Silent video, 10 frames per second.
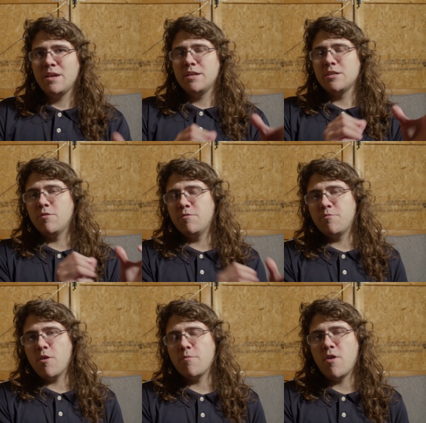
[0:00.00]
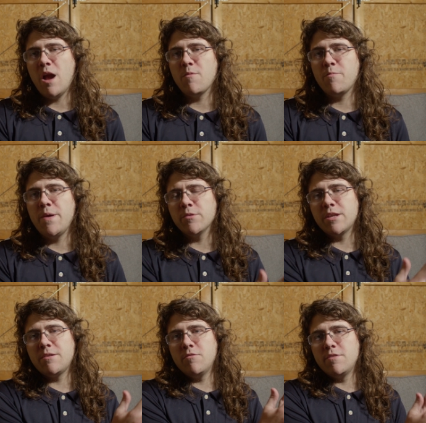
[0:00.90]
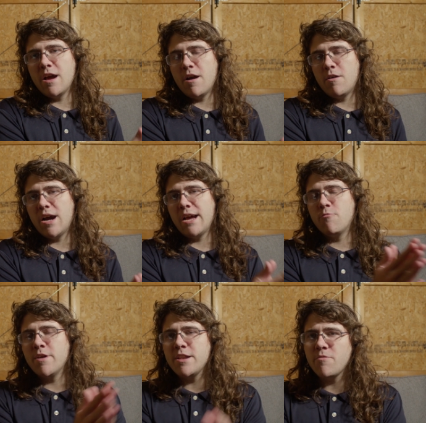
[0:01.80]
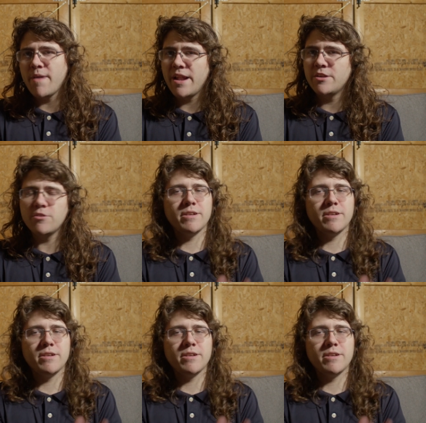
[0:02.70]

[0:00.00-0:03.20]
So for a primer, people that don't know, a window manager,